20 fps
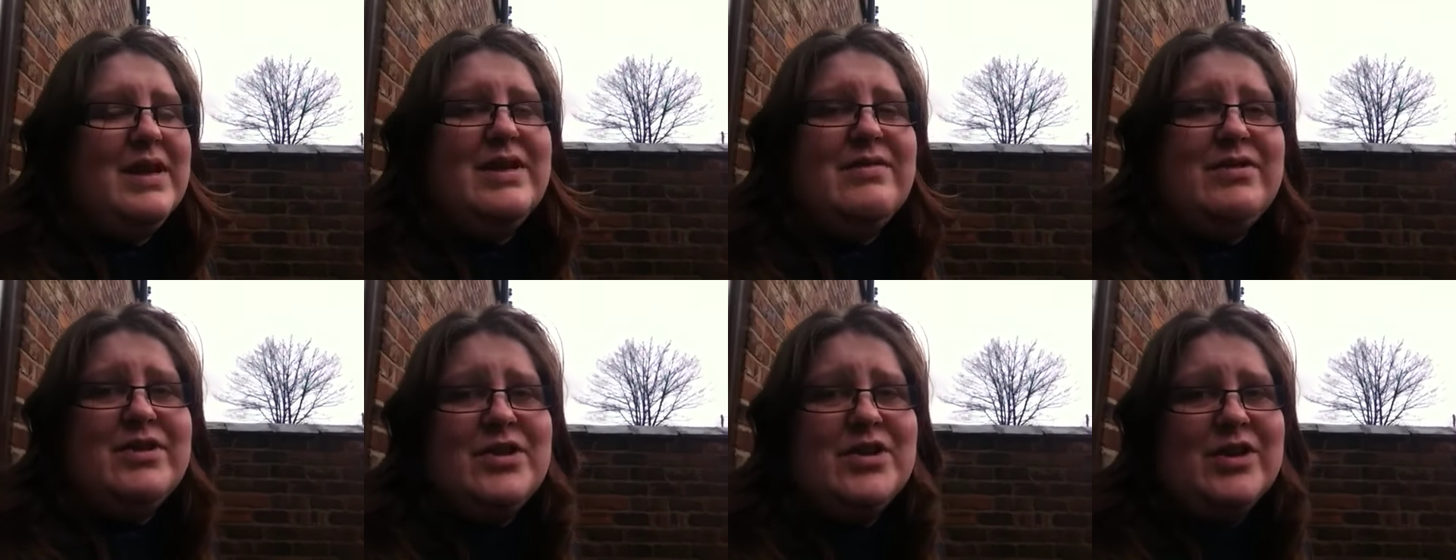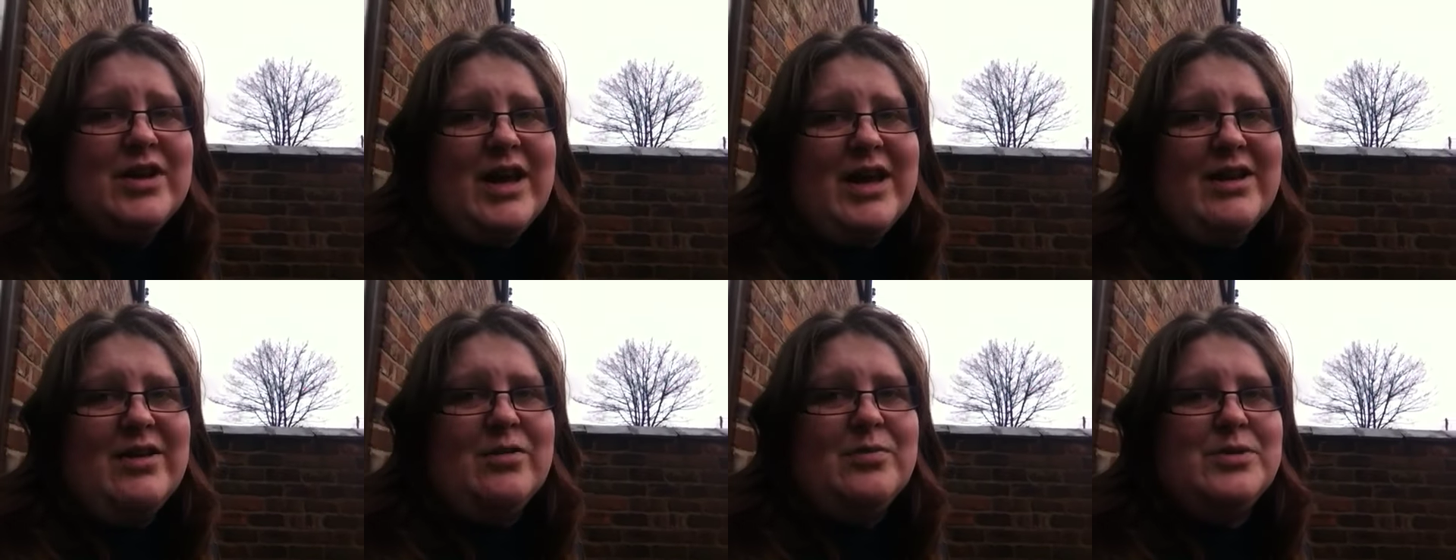if you do
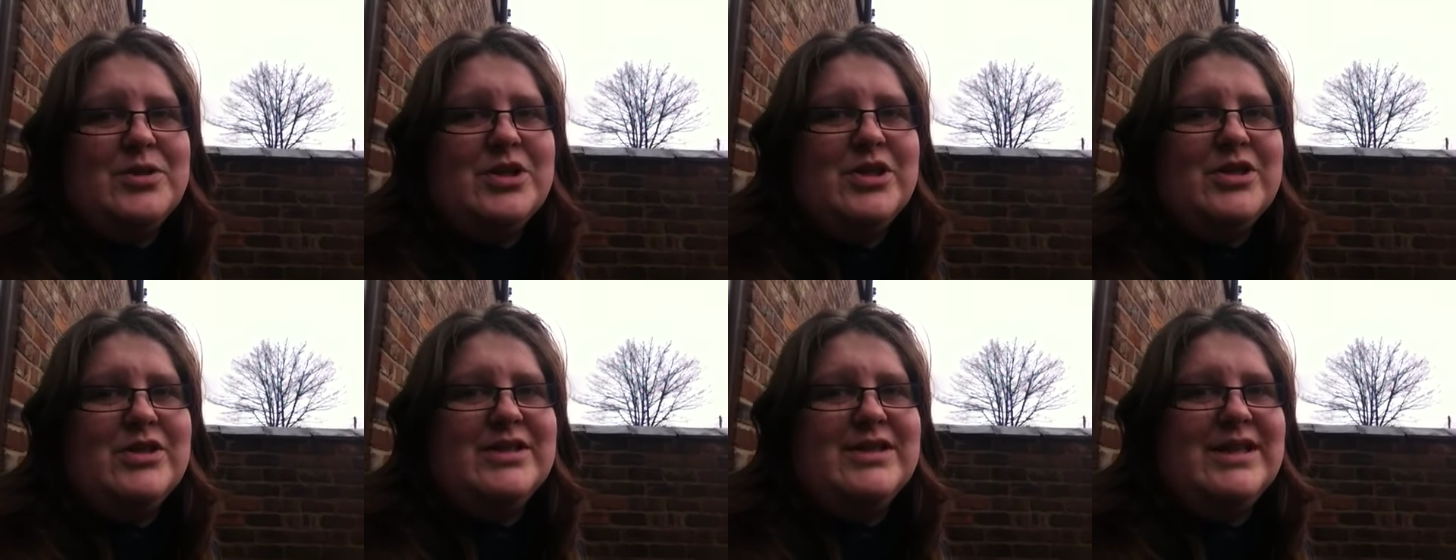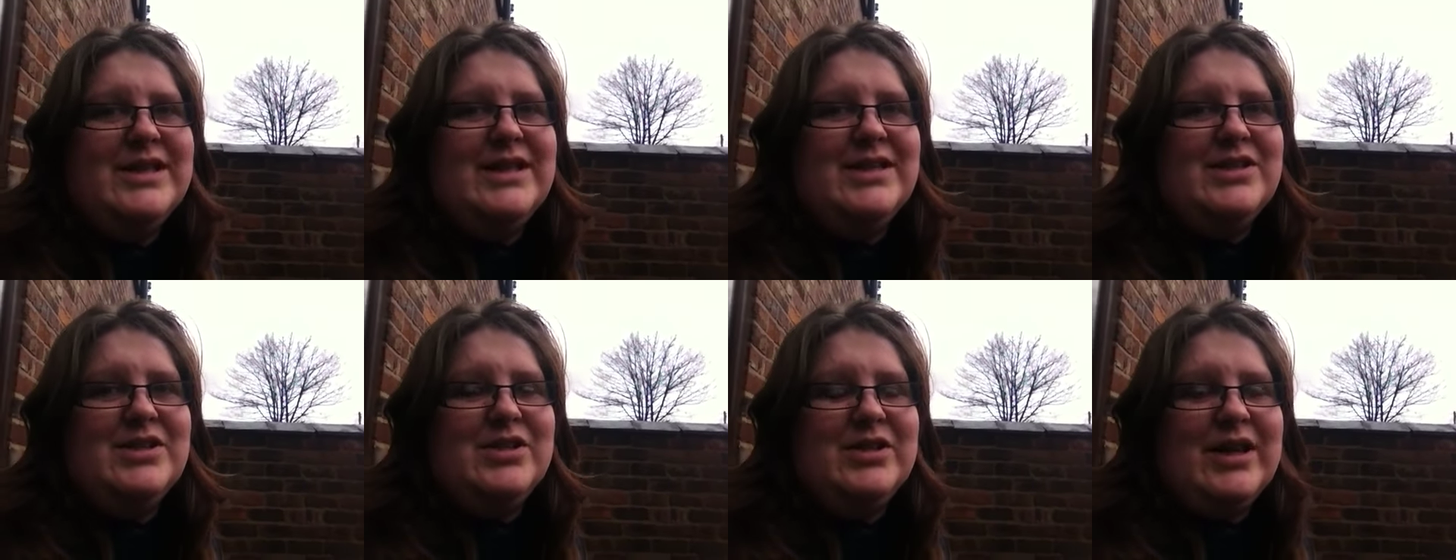get an
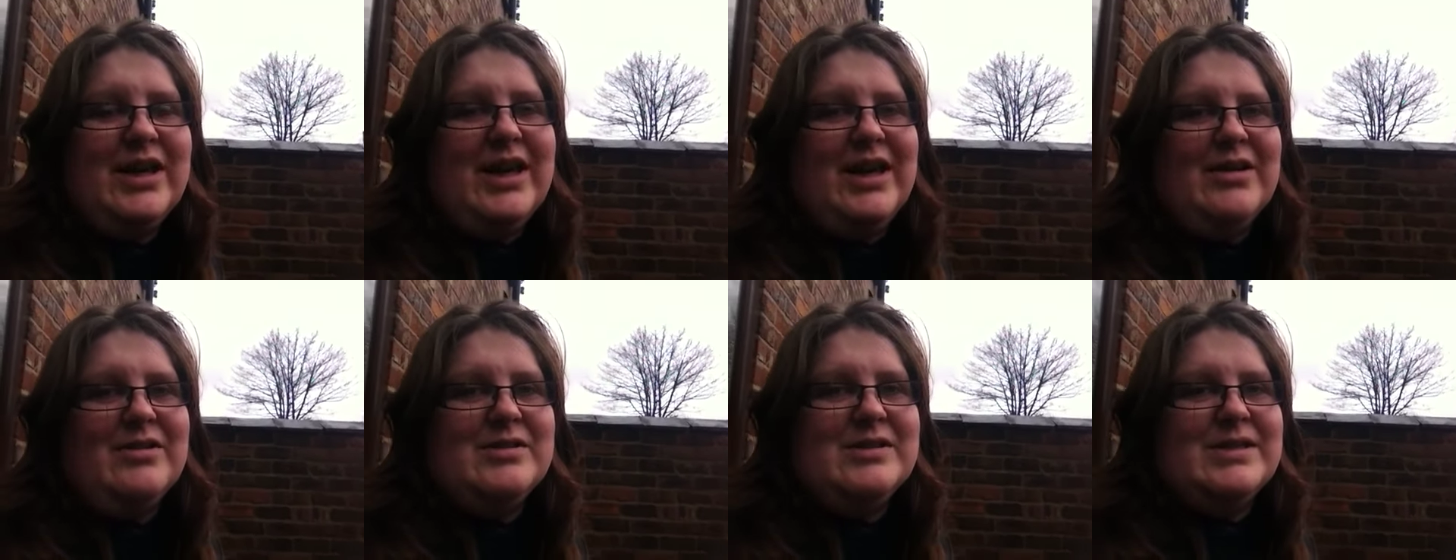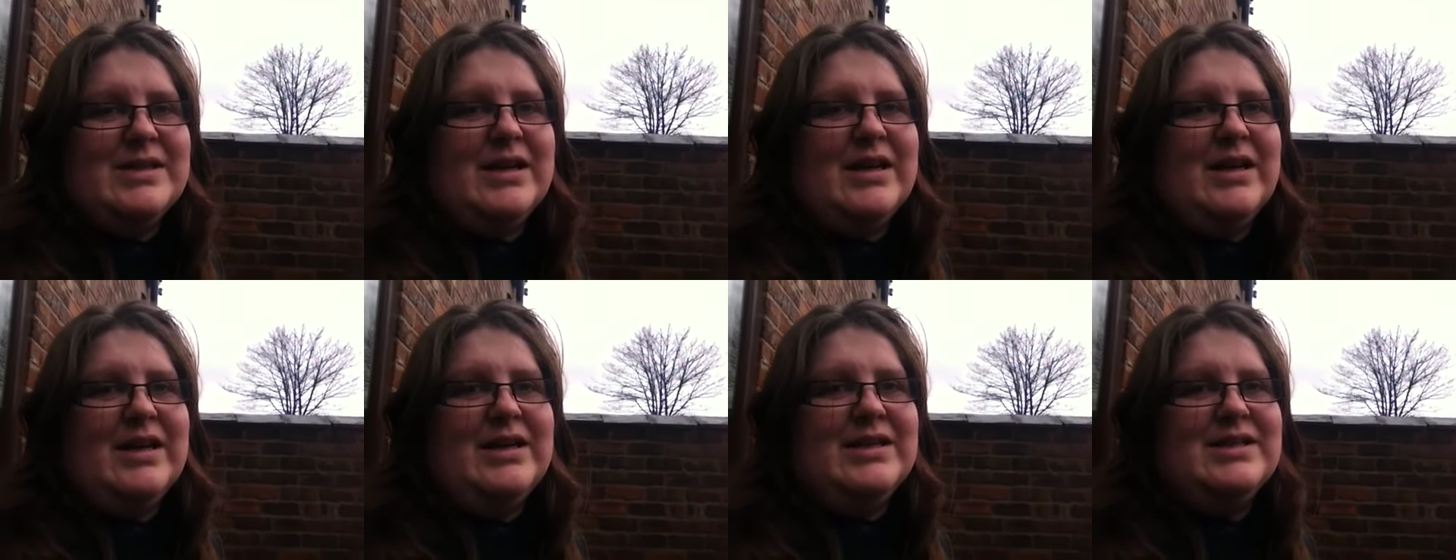opportunity, do get
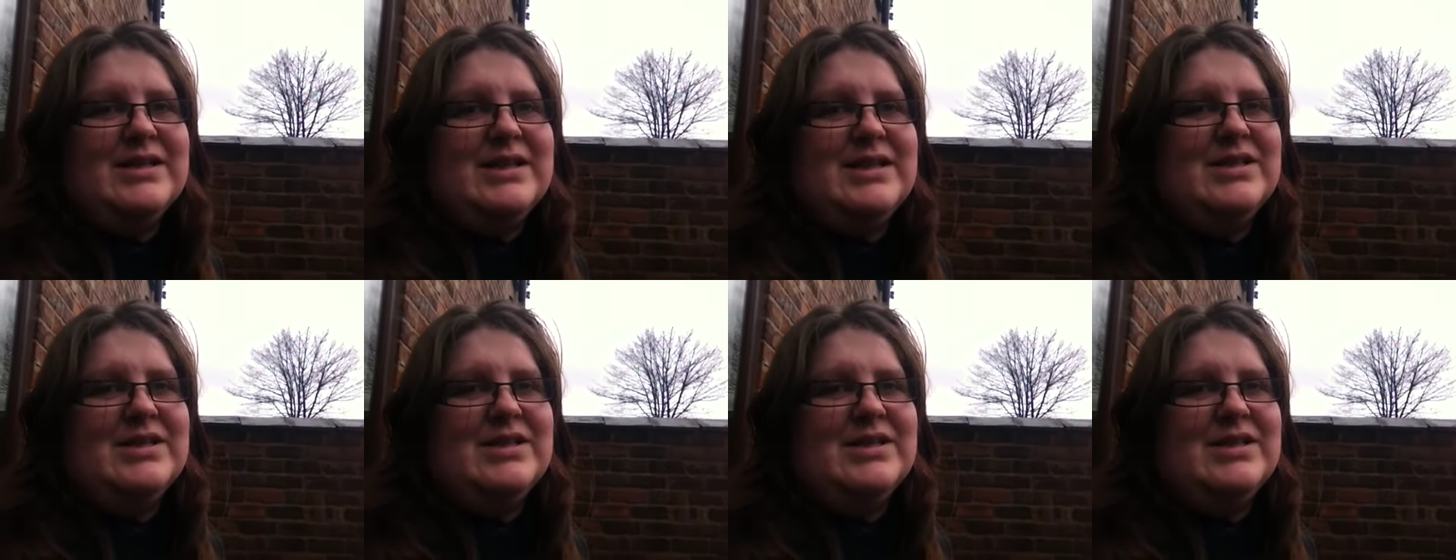outside.